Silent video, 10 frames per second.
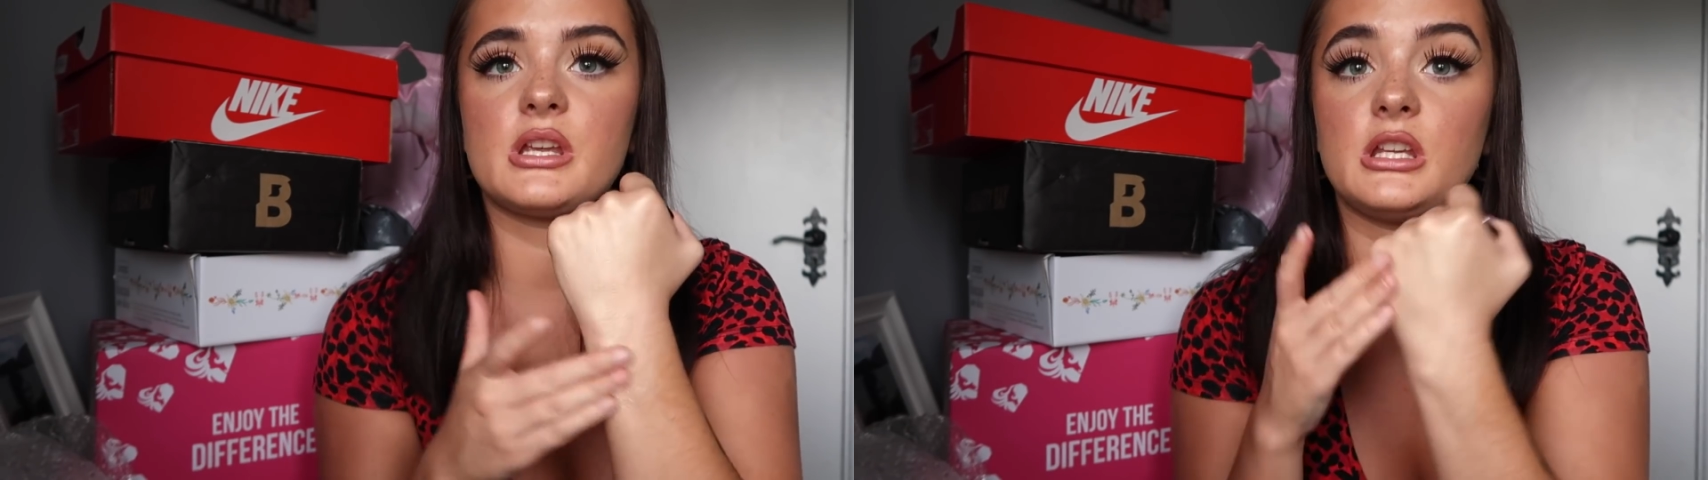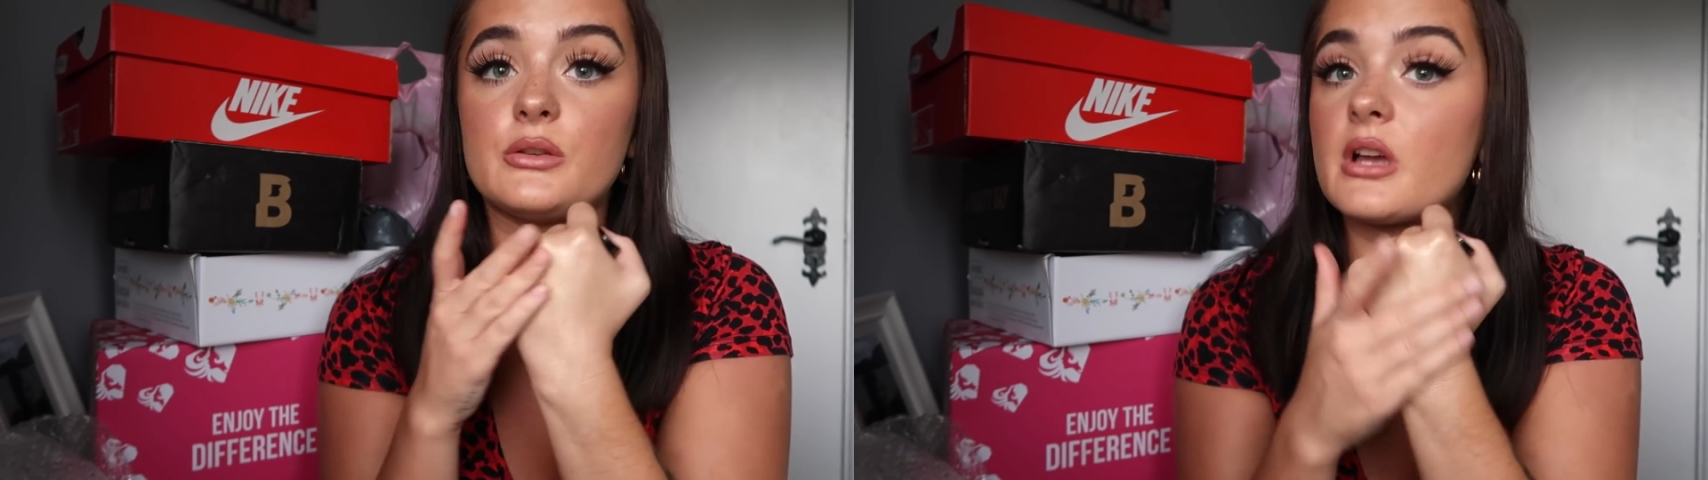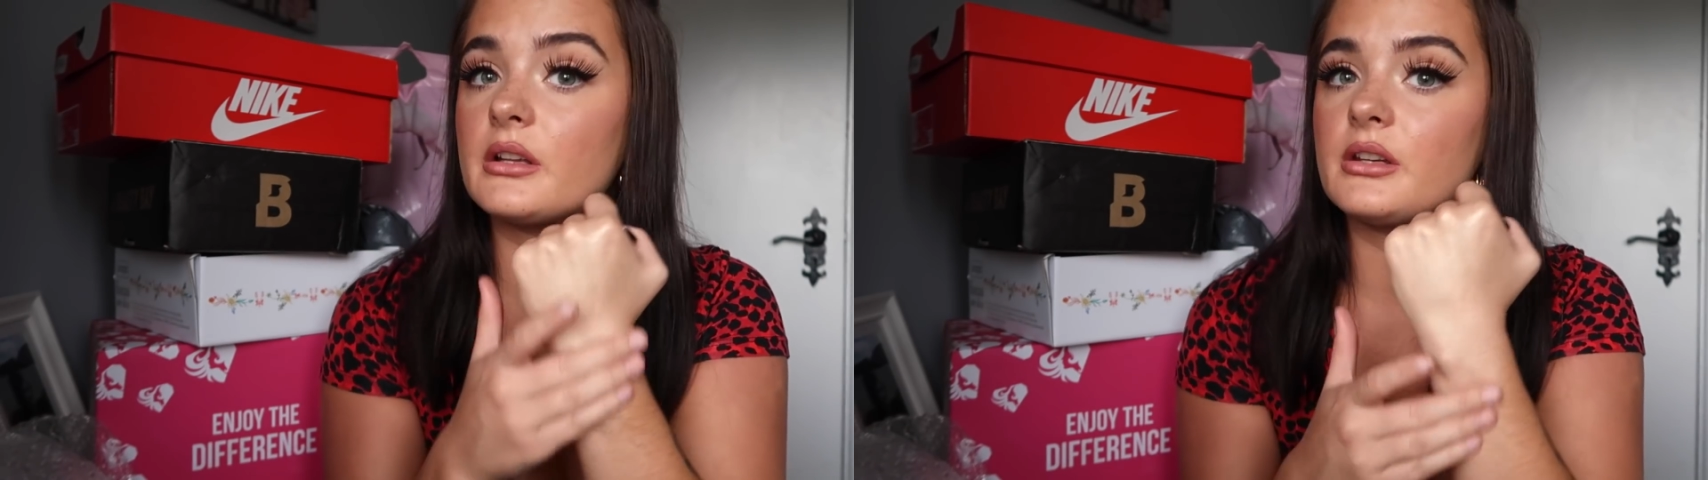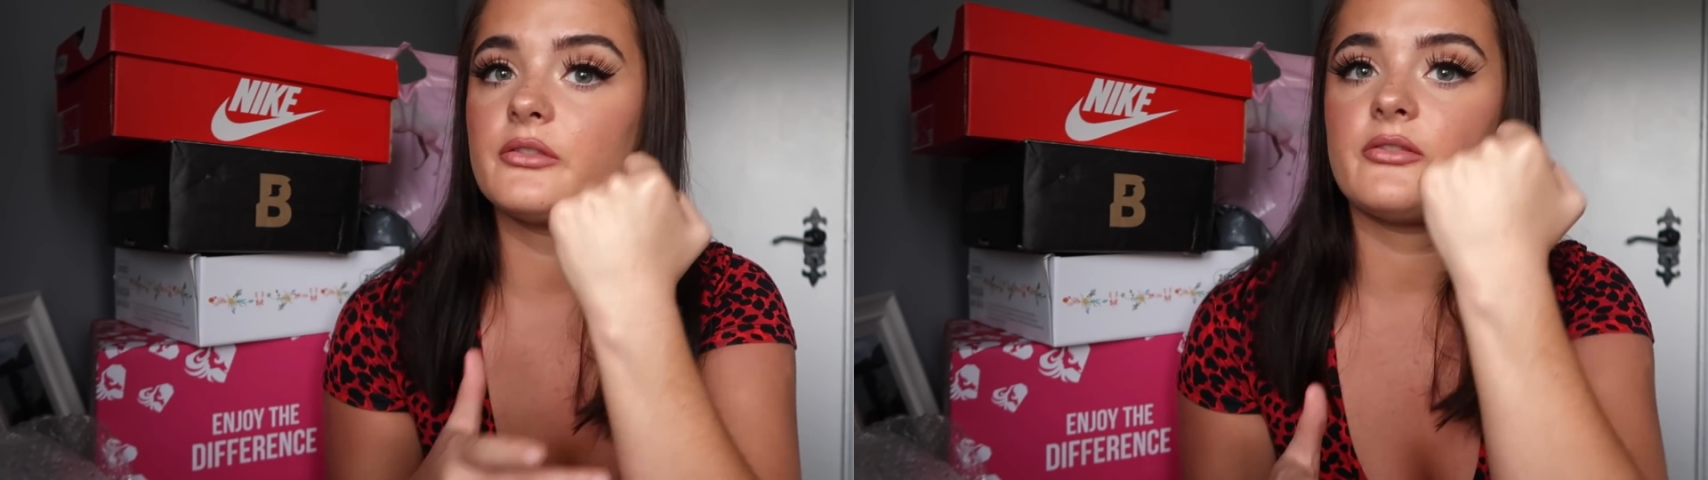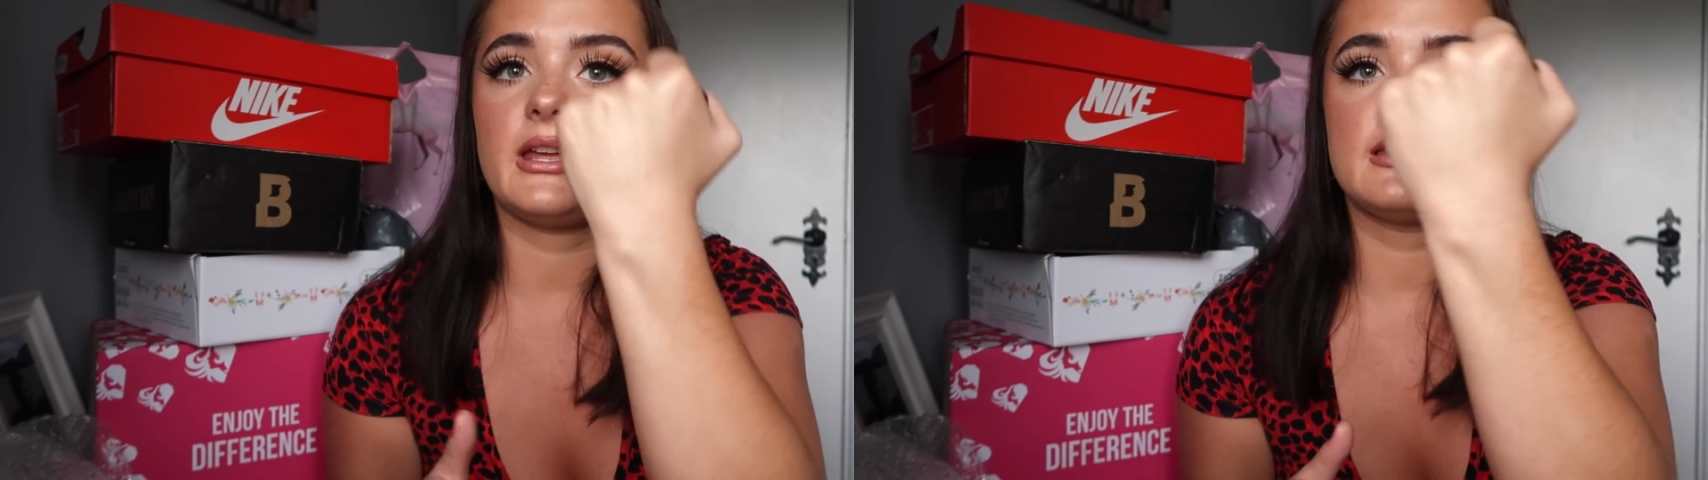You can use it on your
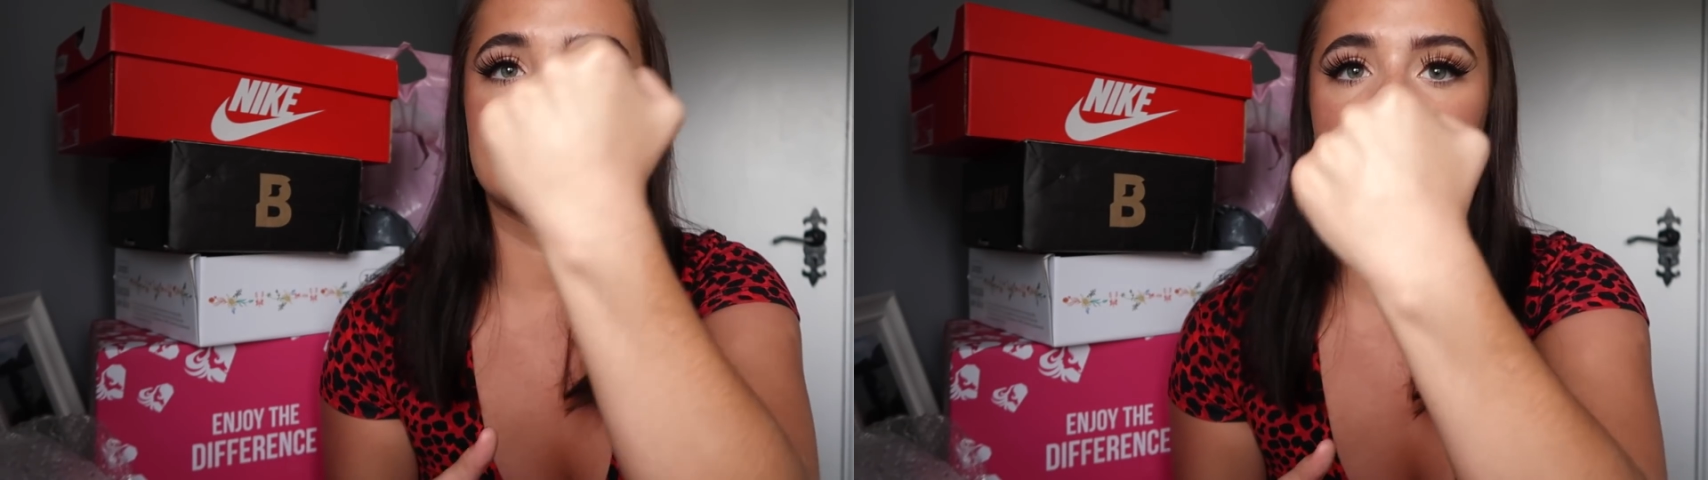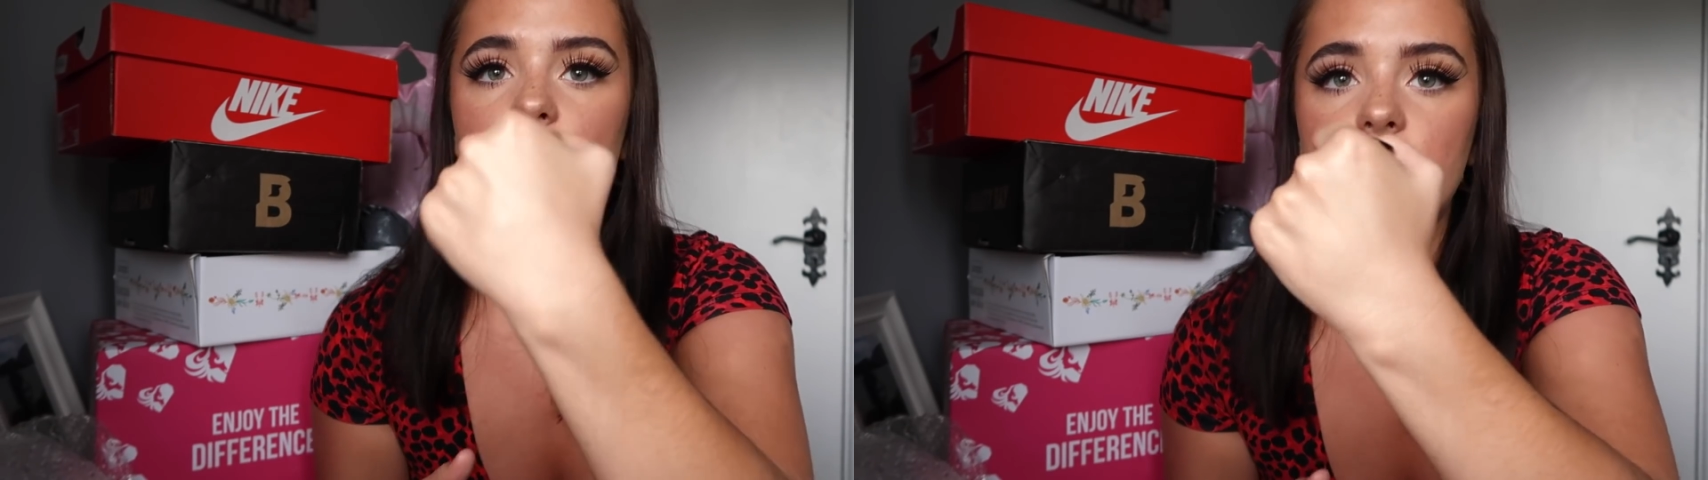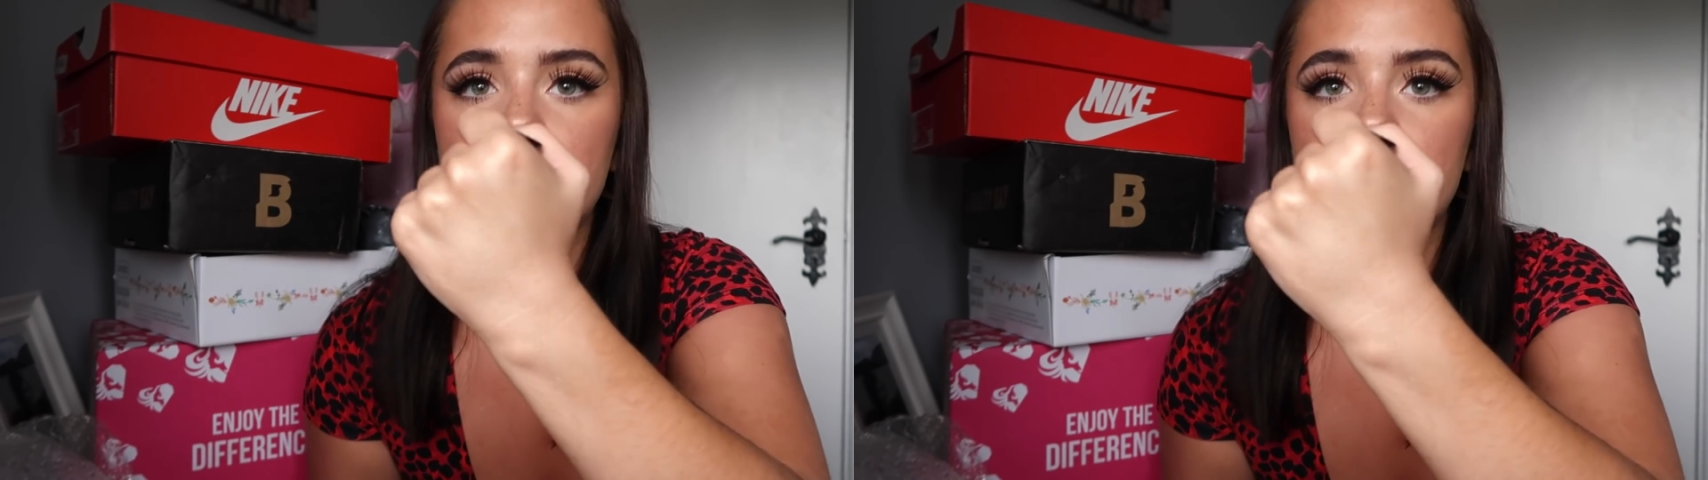face as well.